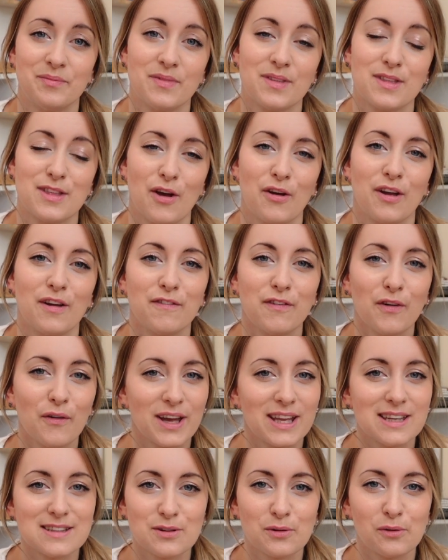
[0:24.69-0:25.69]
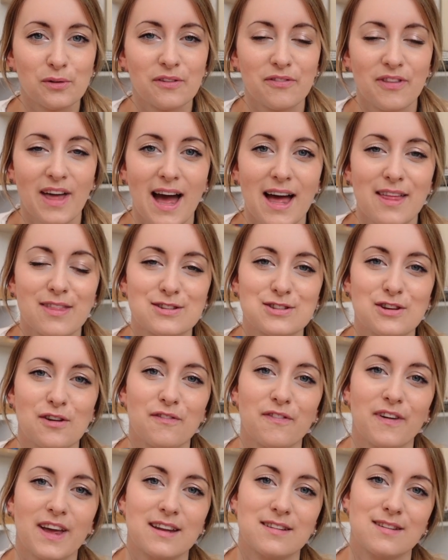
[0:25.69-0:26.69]
So if you're into all of that, then
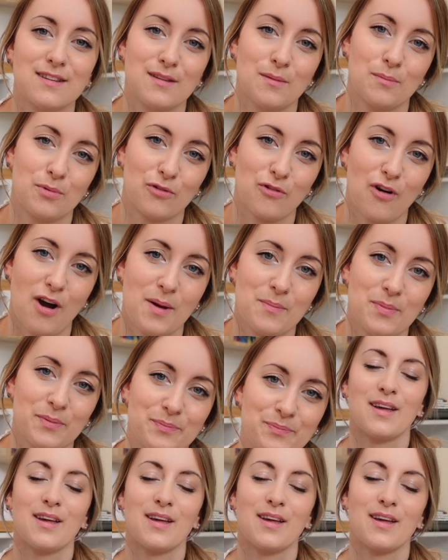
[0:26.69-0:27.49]
don't forget to subscribe.